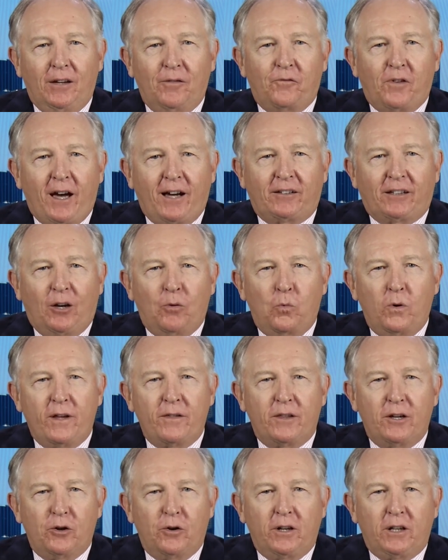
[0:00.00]
in fact, I
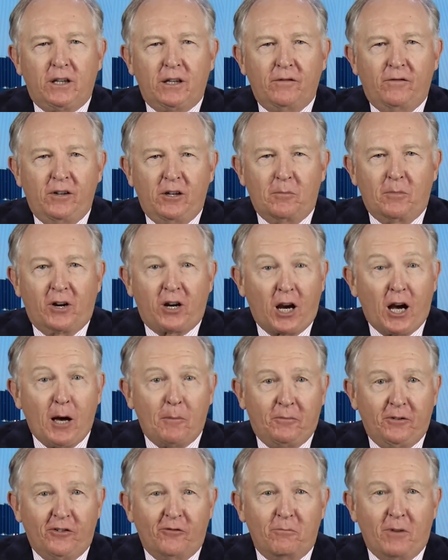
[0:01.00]
went there to give him a
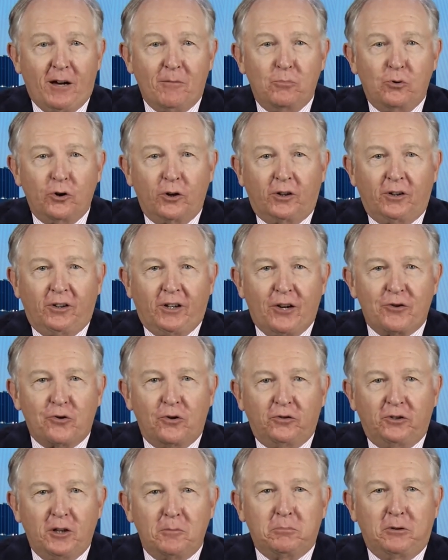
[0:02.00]
copy of my book,
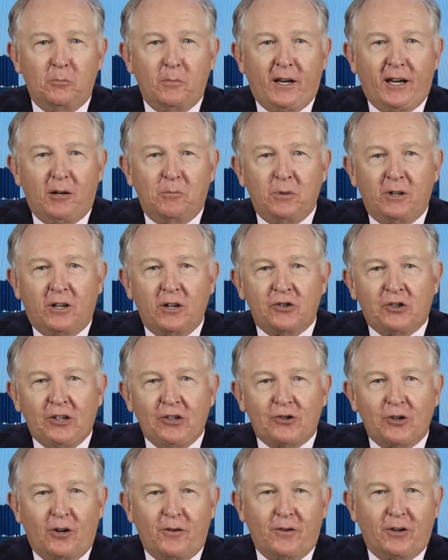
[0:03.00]
Desert Diplomat, because
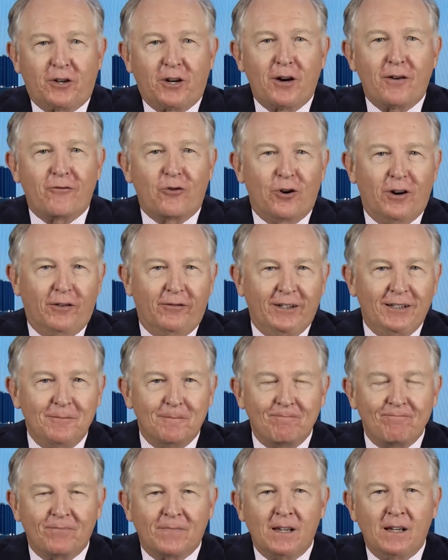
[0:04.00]
he's on the cover of
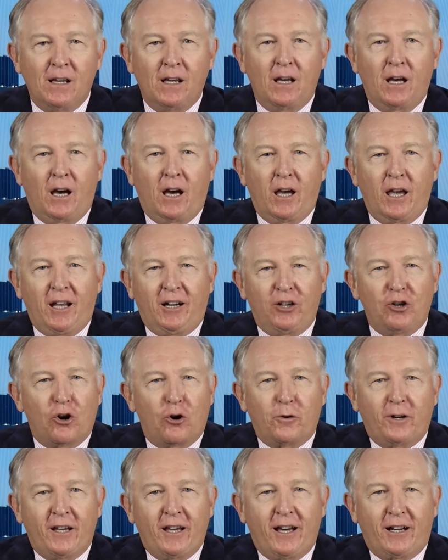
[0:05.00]
it. and he
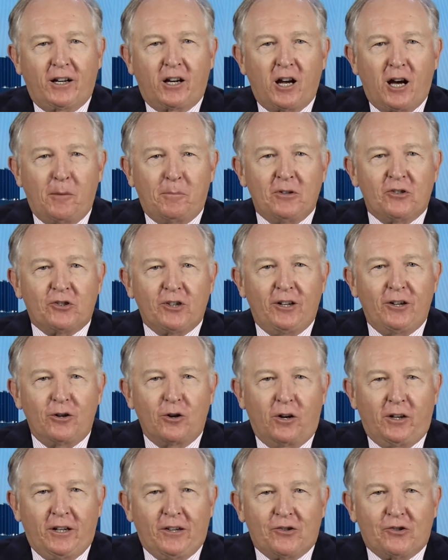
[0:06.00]
already had a copy
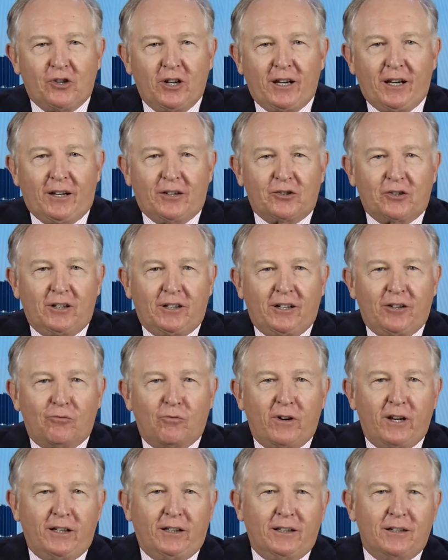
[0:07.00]
sitting on his desk and
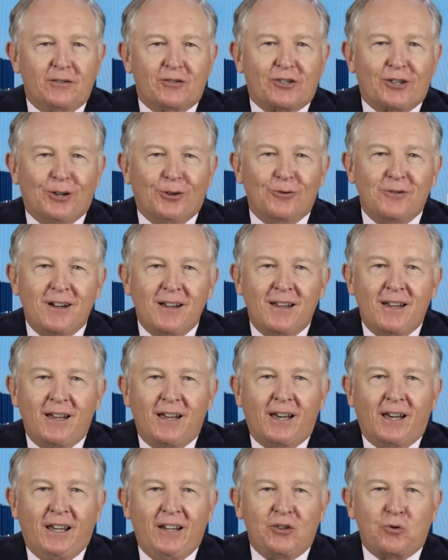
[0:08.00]
had read it. So
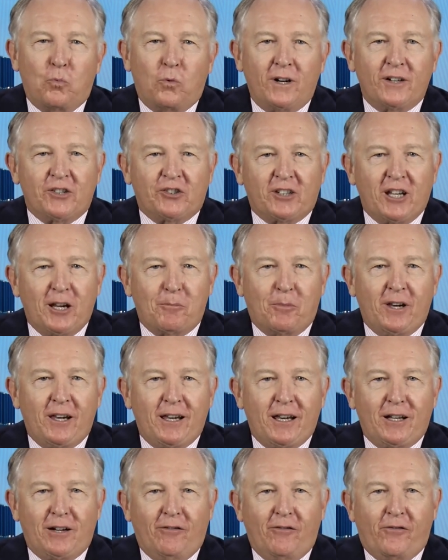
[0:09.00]
he's one step
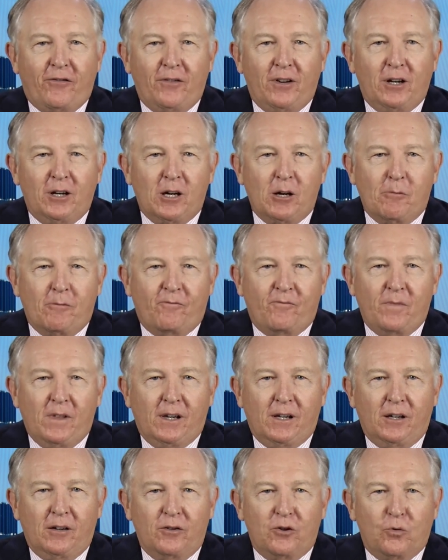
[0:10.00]
ahead of, of
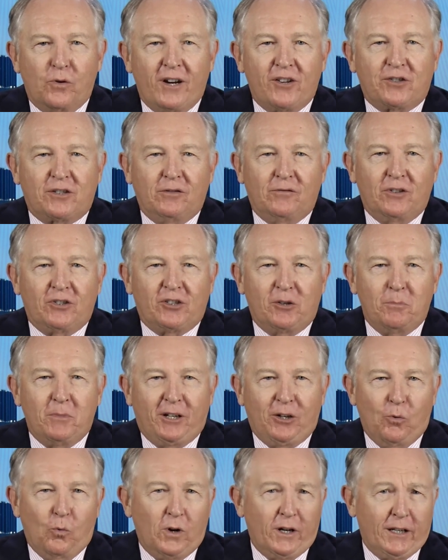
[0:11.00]
the rest of us in
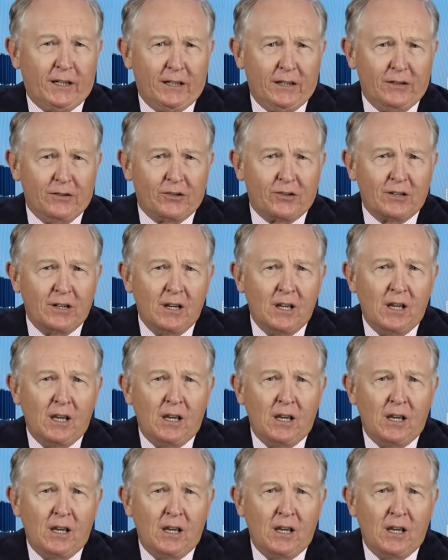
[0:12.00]
many ways.